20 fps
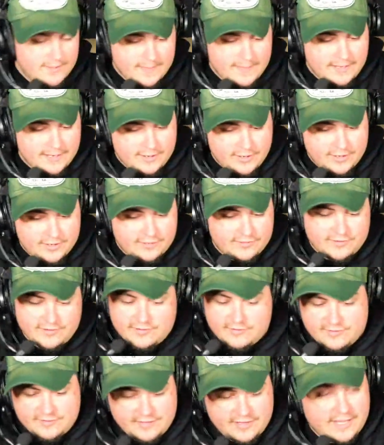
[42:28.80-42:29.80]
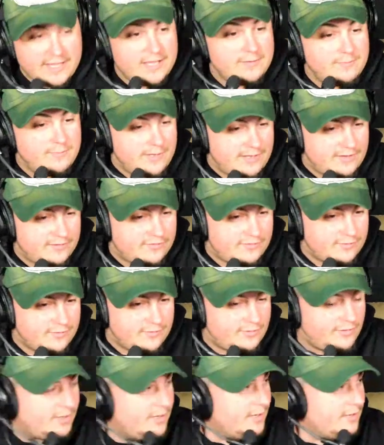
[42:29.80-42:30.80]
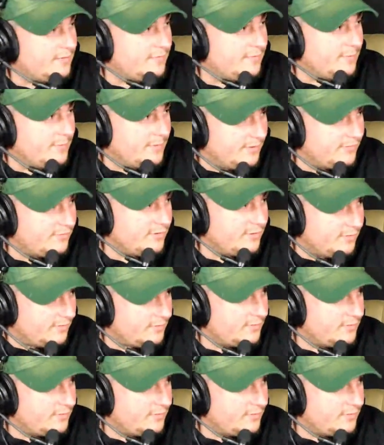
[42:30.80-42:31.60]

I got sent to the headmaster a lot for punching